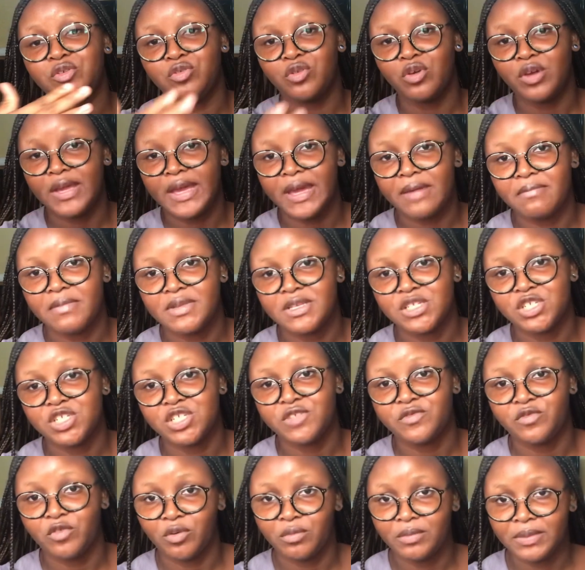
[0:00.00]
not get messages
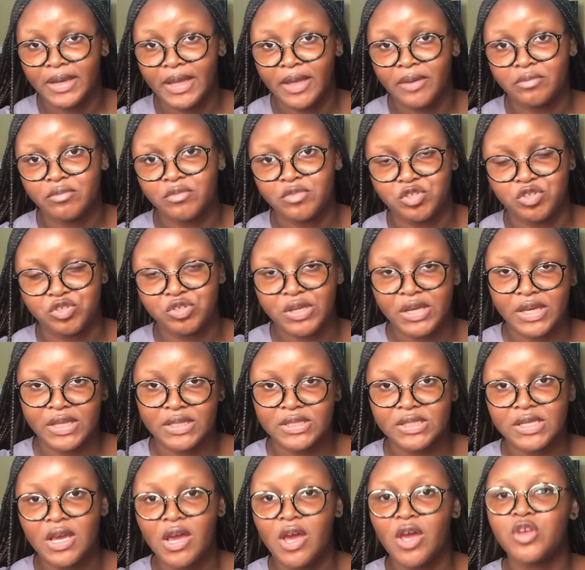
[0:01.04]
from them. Do you get?
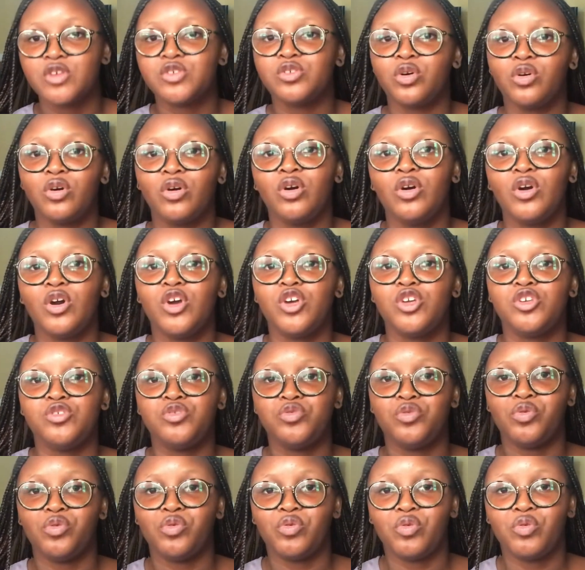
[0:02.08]
So
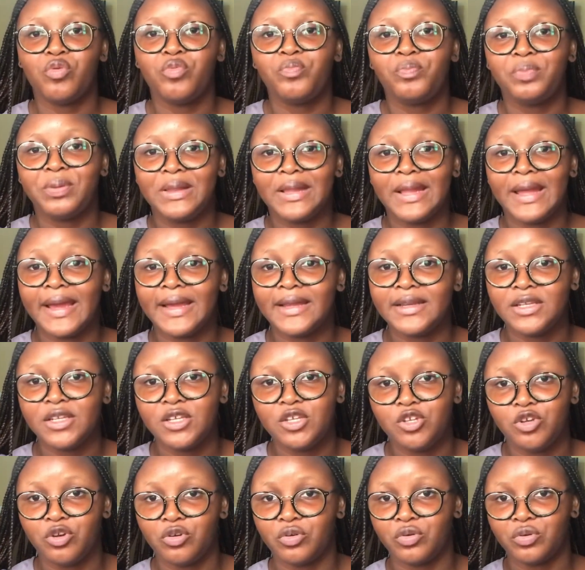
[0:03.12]
you plan
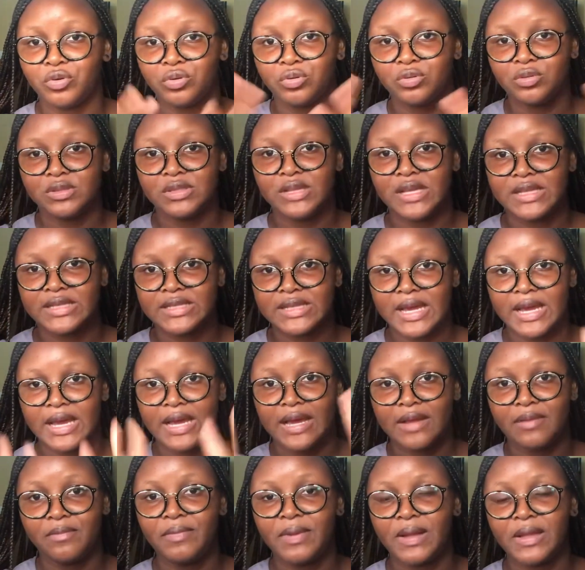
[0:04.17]
your data
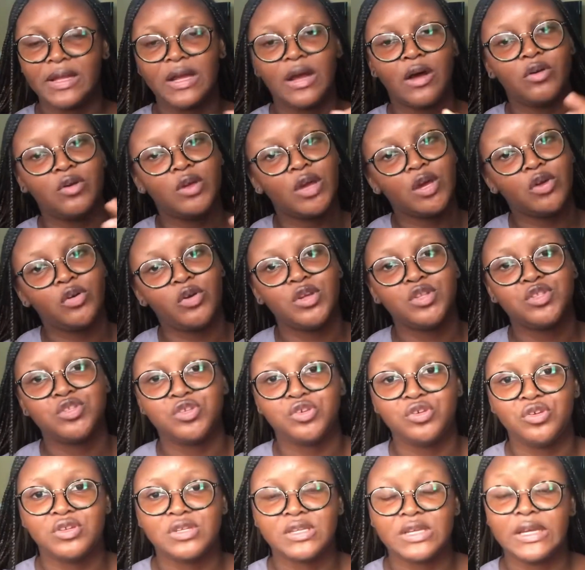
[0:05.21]
and plan how you are going to
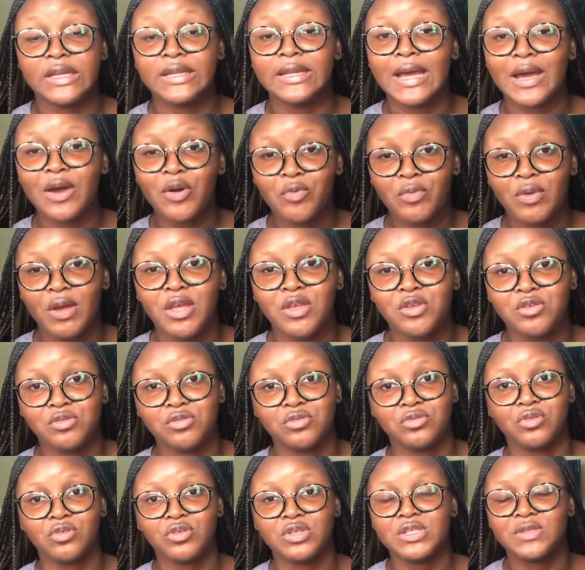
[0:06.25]
use it. In that way you do
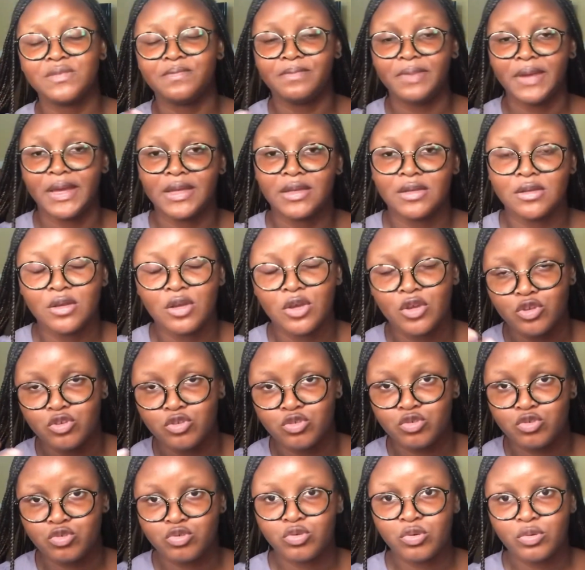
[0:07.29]
not spend
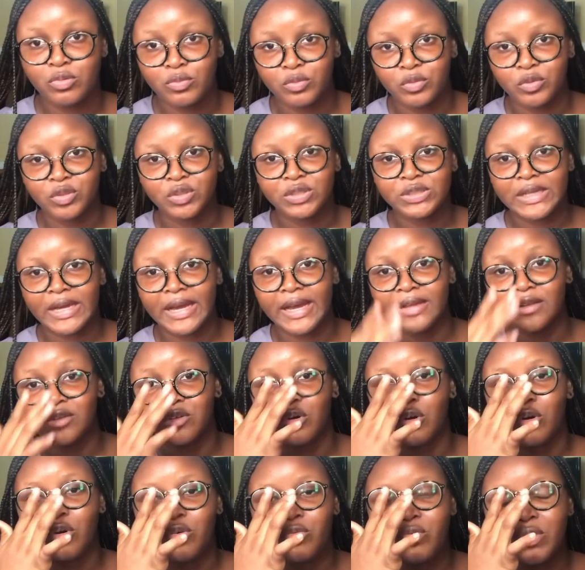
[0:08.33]
so much, and
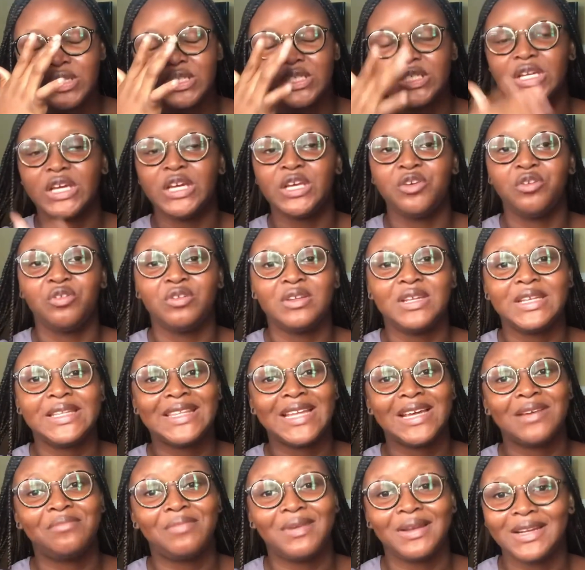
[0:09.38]
always check your
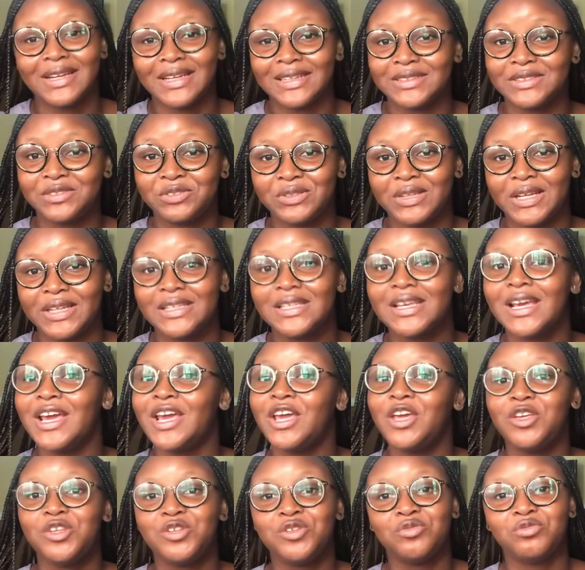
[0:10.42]
data balance so that
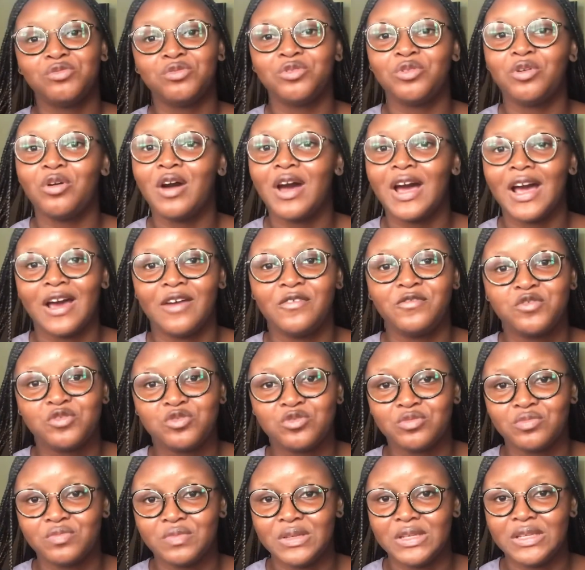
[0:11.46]
you will not have to
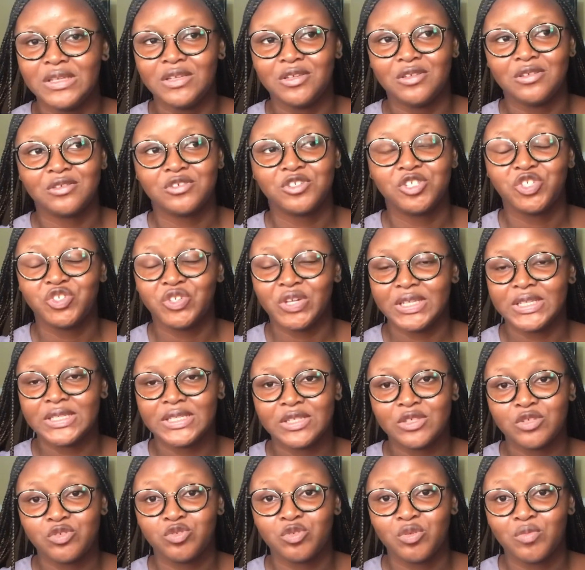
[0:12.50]
be
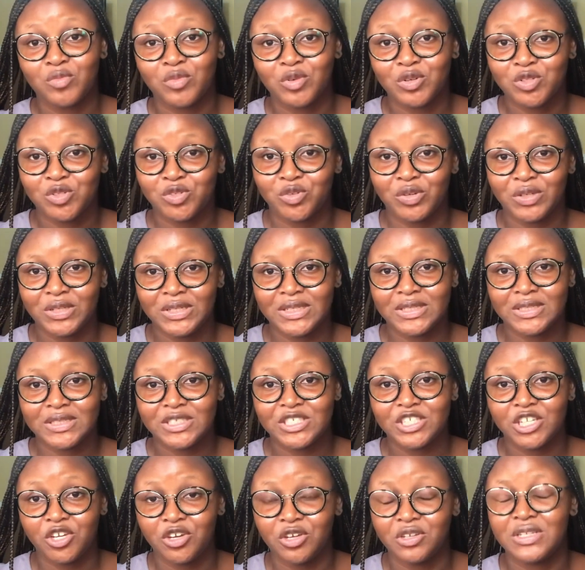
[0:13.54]
stressing so much on it.
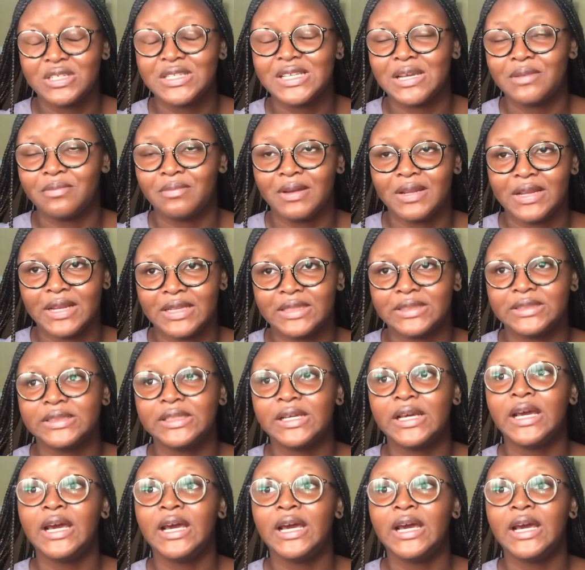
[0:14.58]
Check your data balance